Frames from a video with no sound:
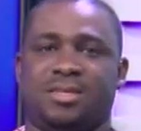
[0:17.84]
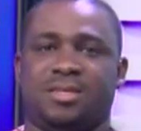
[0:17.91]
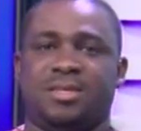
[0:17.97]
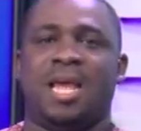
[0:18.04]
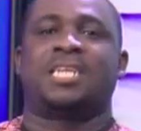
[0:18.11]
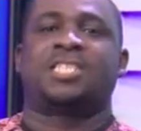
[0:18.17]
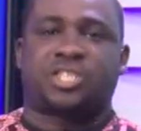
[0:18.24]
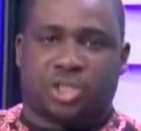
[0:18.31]

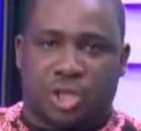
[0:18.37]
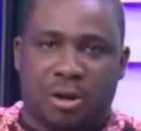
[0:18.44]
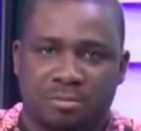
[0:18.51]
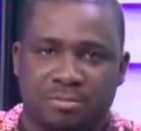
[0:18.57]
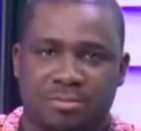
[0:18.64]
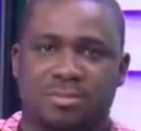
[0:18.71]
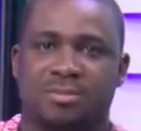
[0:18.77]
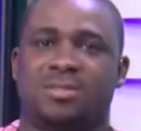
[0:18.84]
Ni
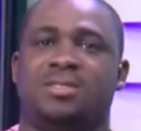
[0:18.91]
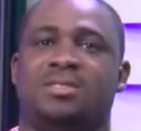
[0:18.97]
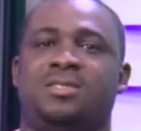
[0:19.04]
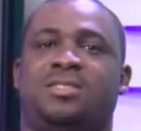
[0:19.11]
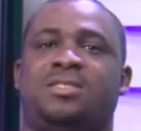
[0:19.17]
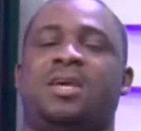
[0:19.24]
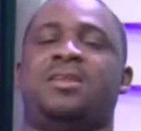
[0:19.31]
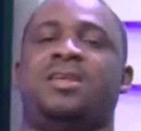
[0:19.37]
achrem
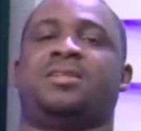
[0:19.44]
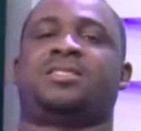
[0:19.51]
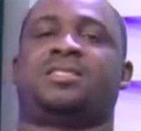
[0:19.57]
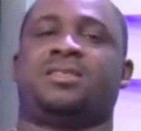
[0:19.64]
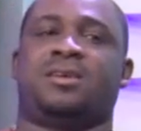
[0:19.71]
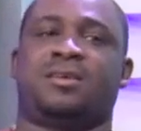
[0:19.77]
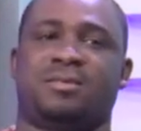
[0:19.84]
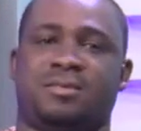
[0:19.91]
sem ye
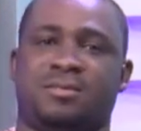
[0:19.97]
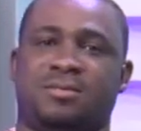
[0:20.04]
tie.